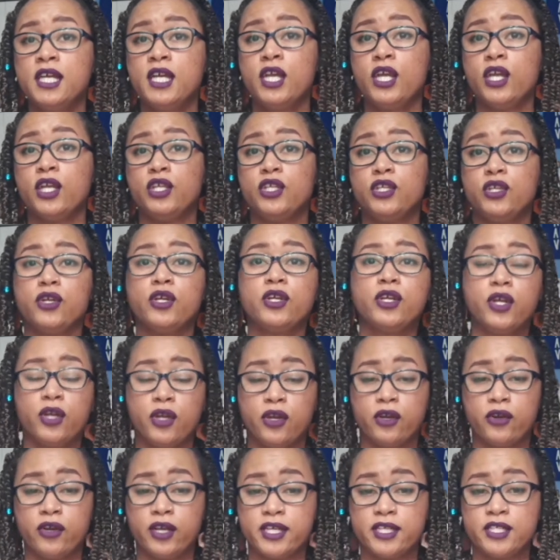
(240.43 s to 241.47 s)
Your
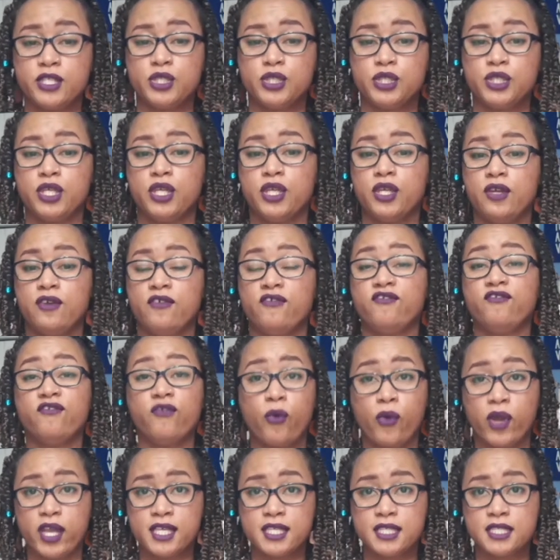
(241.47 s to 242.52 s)
courage,
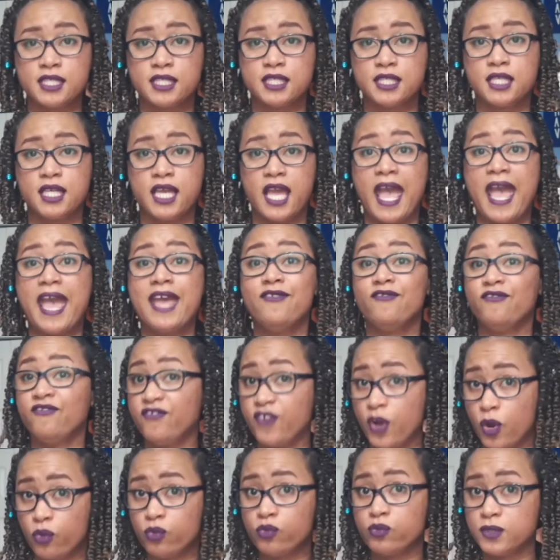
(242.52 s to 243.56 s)
voice, and
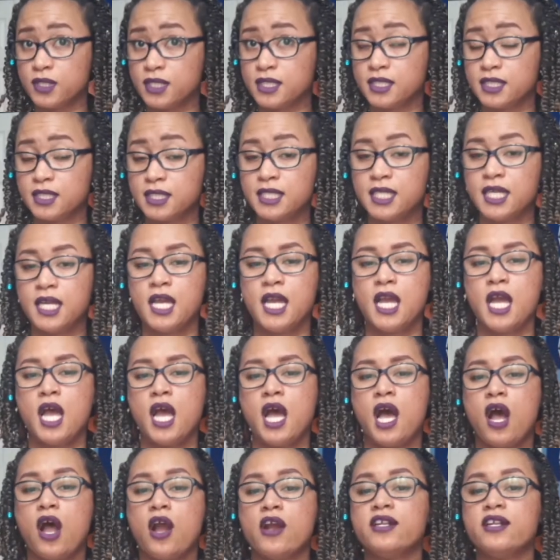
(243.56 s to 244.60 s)
vote
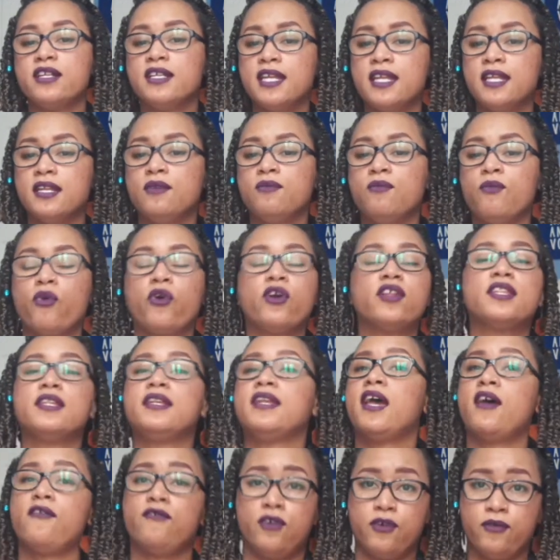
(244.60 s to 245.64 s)
are needed more than
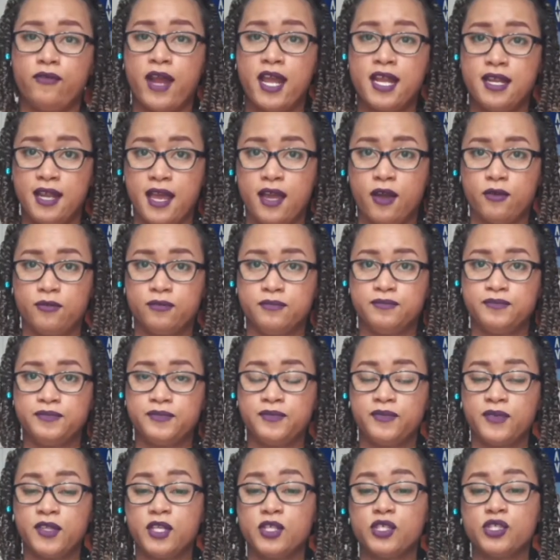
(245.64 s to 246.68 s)
ever right now.
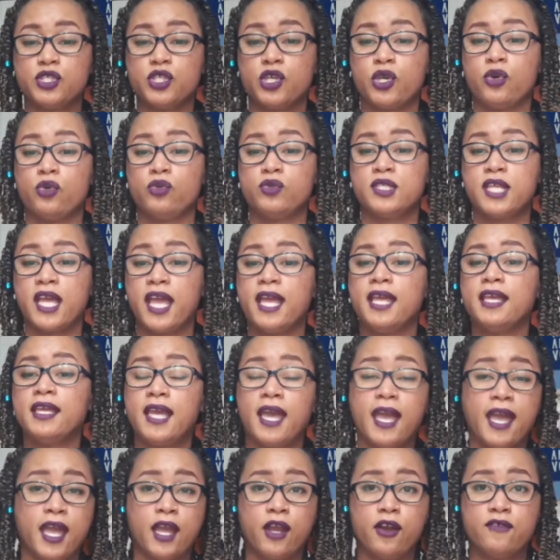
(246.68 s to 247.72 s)
So take
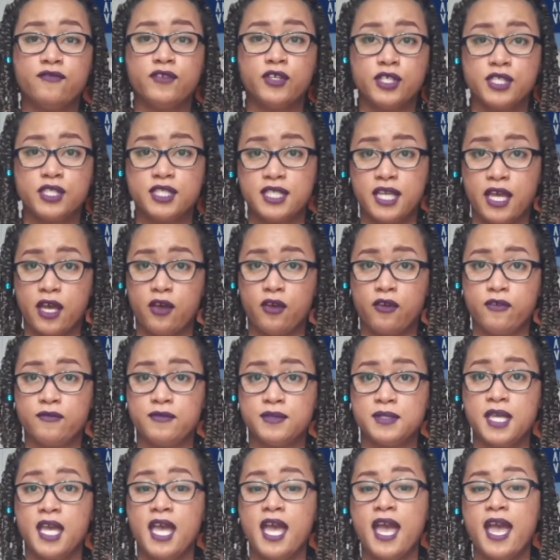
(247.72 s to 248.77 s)
care of yourselves
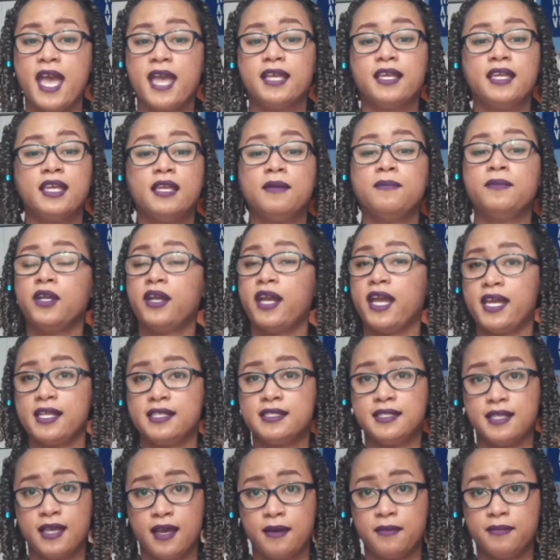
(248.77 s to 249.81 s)
and keep your
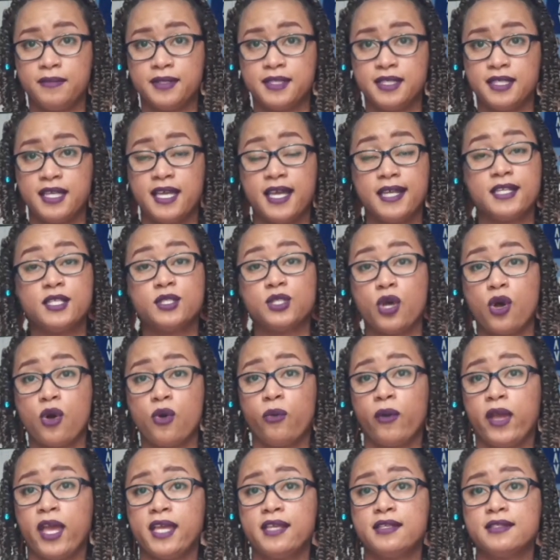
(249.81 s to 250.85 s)
heads up. And as
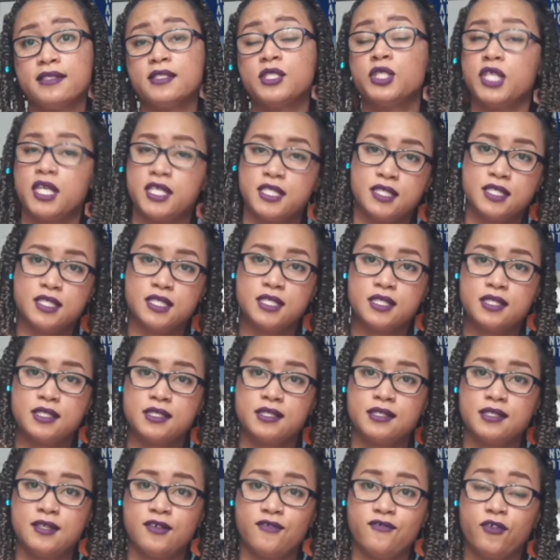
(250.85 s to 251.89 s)
always, justice
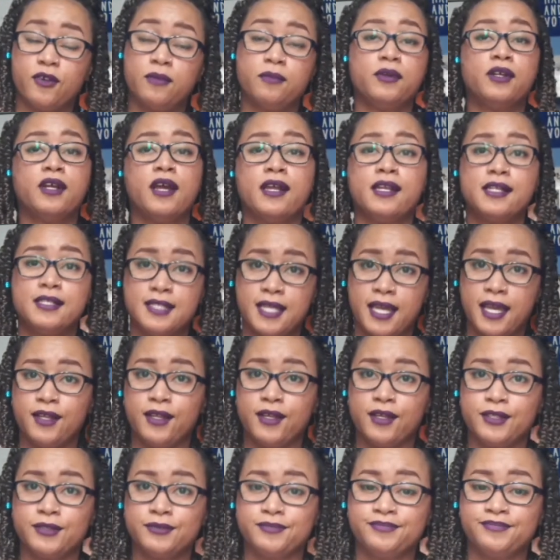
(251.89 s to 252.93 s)
for Breonna
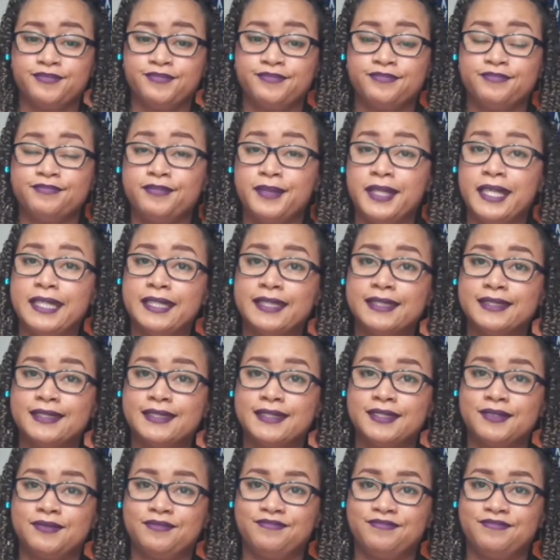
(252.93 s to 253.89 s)
Taylor. Peace.